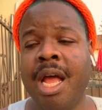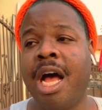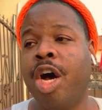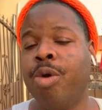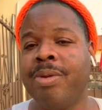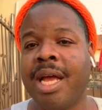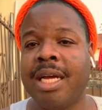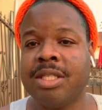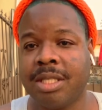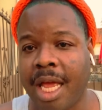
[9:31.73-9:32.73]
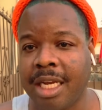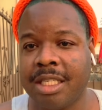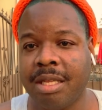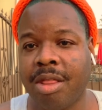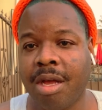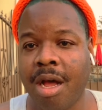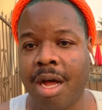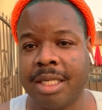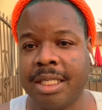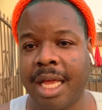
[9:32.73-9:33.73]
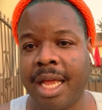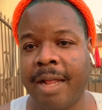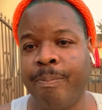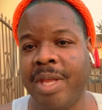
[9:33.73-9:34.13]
I hope you guys liked the content,